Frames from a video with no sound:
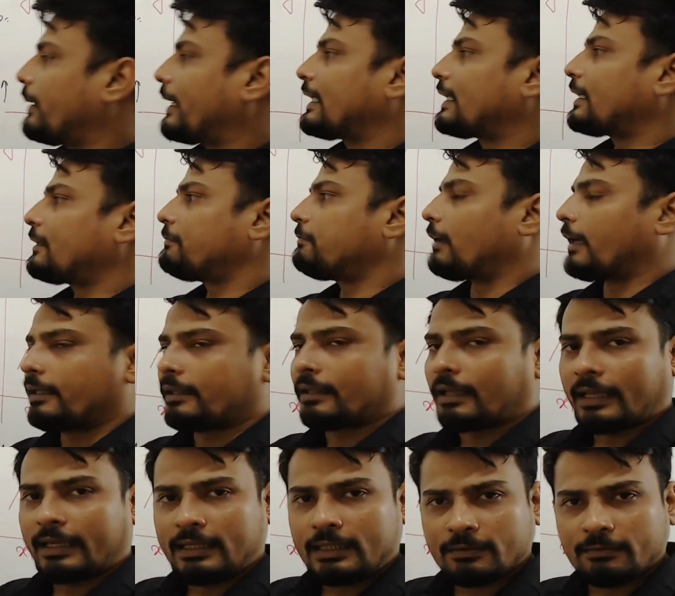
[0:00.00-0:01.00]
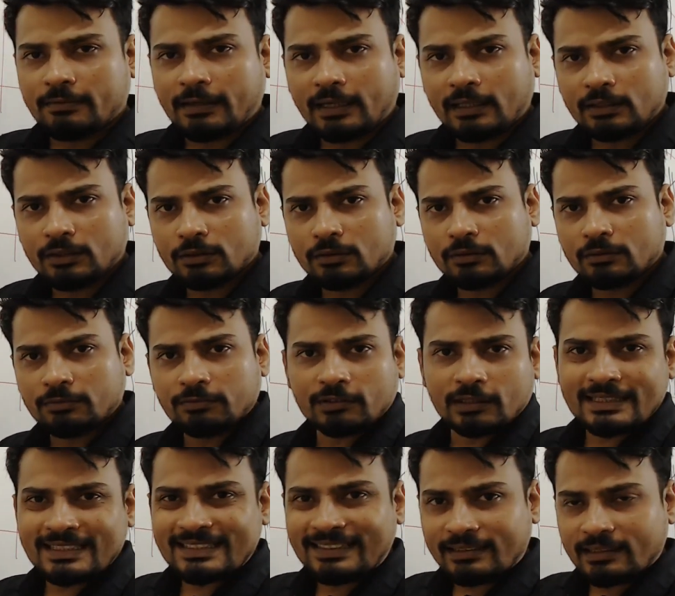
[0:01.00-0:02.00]
a finite value for a
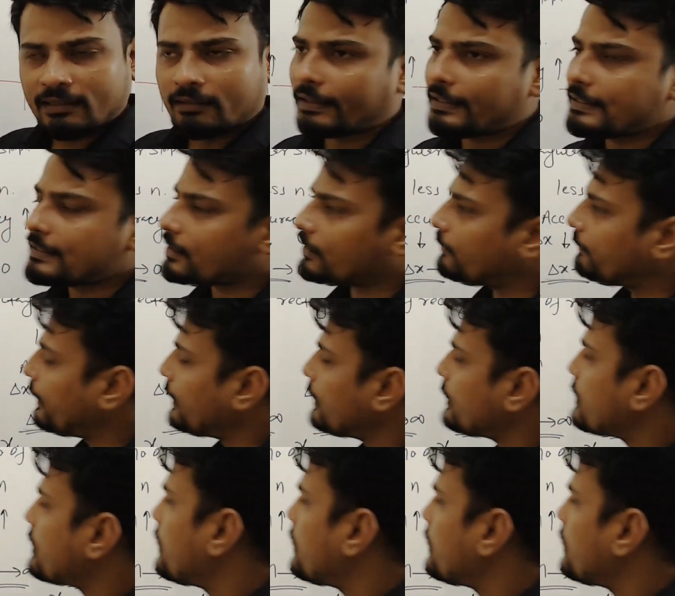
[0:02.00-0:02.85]
certain region of x,